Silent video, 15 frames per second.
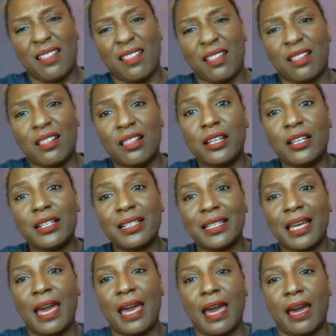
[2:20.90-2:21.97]
look
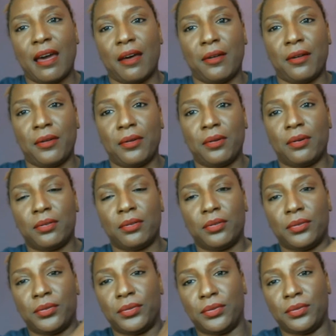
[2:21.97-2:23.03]
how
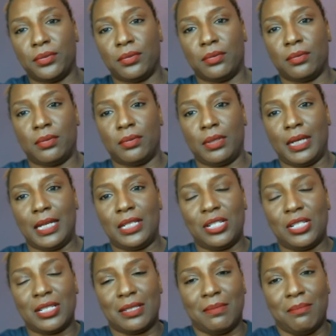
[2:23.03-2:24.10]
it
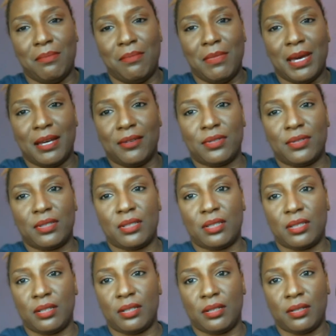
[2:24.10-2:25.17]
just
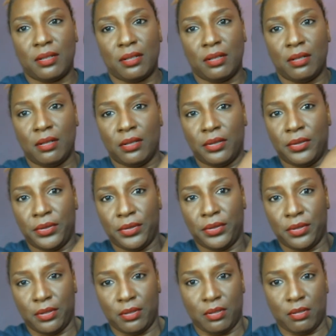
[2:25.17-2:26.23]
melts
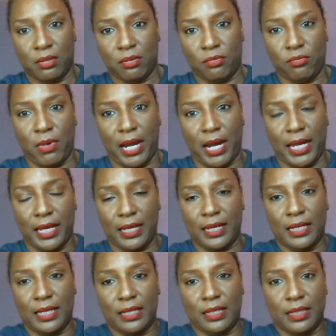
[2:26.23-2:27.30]
right
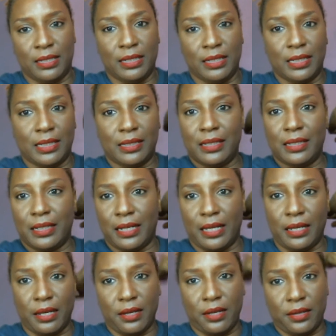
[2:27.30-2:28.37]
into the, look at that,
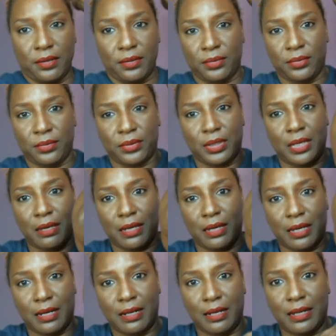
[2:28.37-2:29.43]
y'all. Can y'all
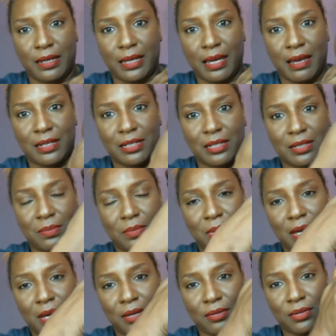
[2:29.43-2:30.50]
get it? Look how it just
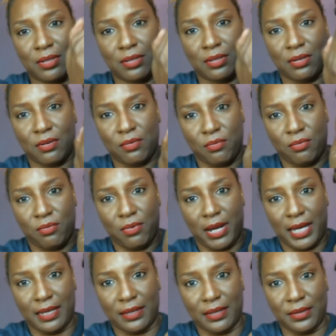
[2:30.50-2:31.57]
melts
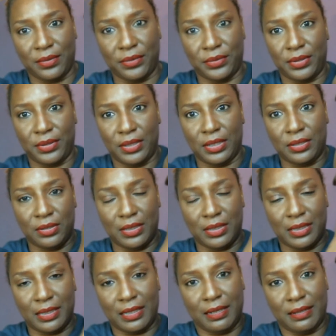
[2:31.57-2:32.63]
right into the
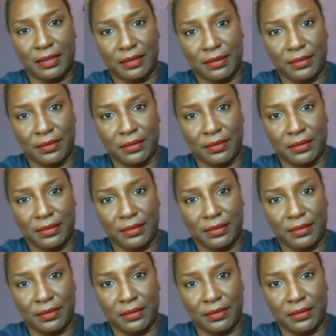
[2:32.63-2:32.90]
skin.